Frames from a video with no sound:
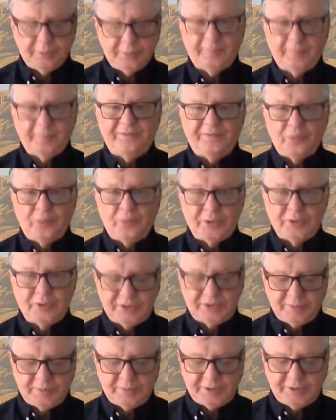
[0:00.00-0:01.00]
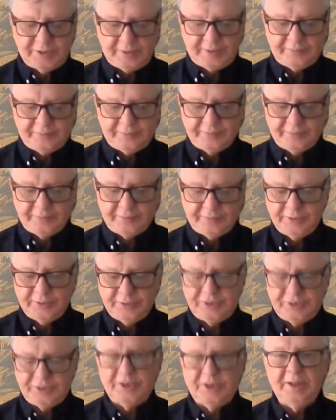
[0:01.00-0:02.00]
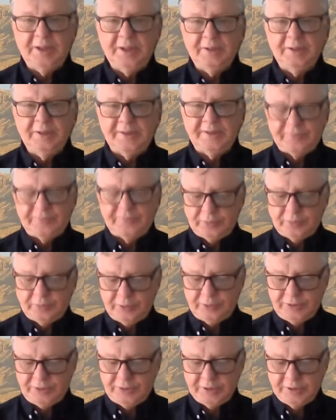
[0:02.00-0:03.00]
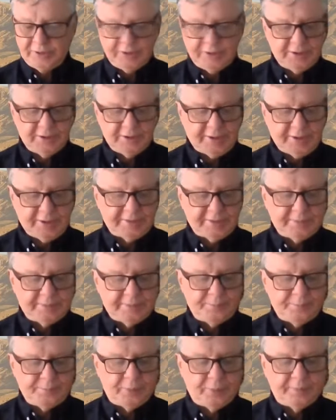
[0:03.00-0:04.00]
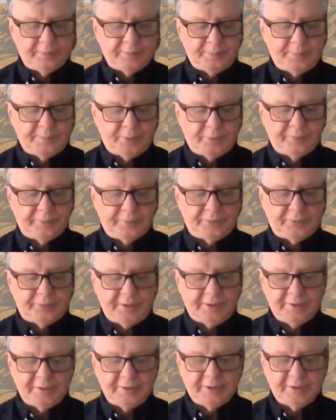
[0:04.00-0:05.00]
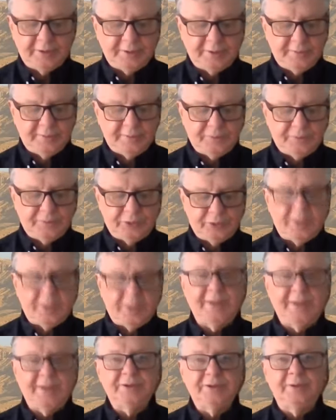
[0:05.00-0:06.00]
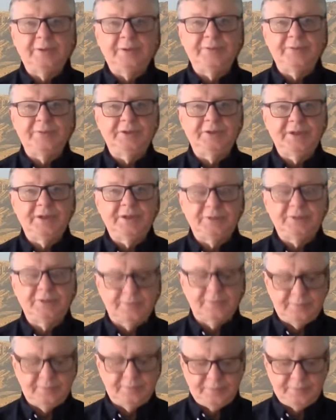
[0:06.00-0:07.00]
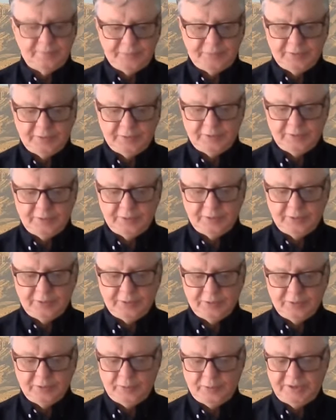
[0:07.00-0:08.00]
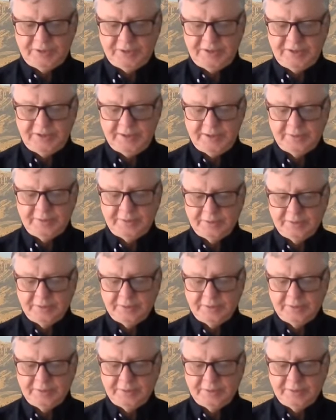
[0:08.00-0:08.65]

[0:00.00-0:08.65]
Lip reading: but forced himself to stay and afterwards asked Porphyry to write a refutation, which he did.